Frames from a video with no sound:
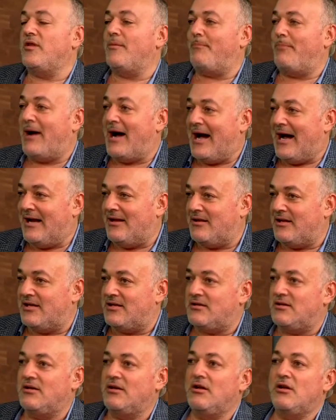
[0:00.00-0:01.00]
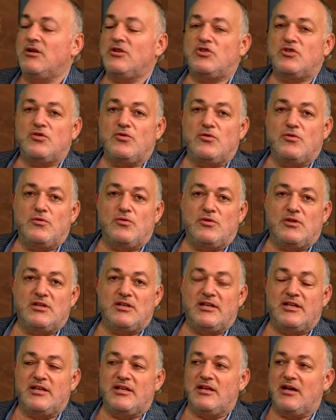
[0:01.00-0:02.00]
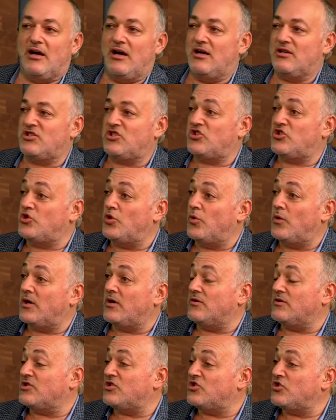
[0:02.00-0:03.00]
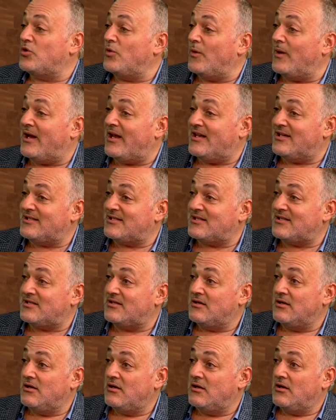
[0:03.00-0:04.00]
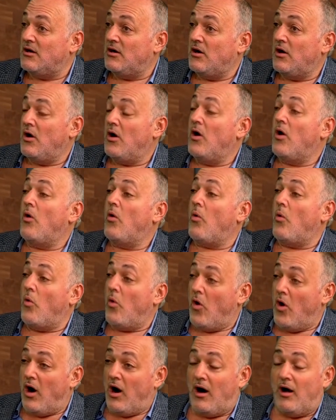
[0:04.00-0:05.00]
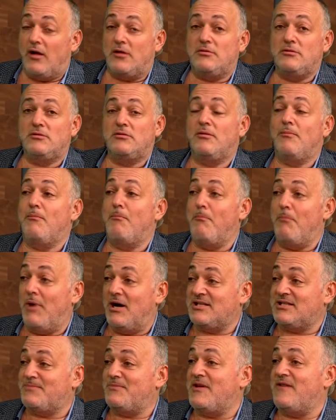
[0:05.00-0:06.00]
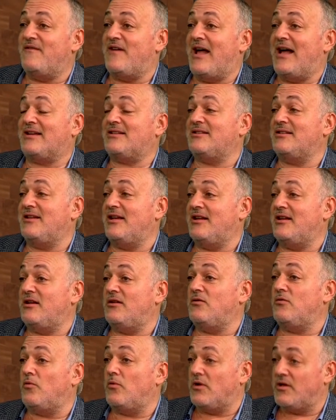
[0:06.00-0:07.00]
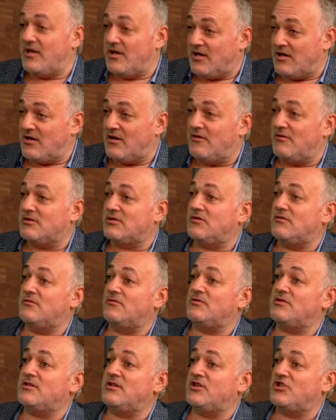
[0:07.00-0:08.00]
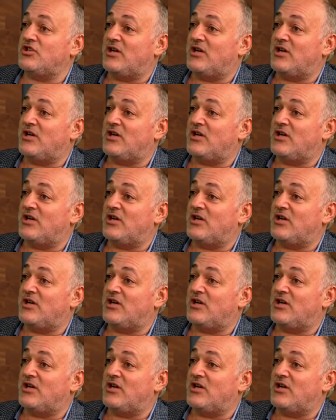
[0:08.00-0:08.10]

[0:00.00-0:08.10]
the pilot, to the steward or stewardess, all must be vaccinated or they're going to lose their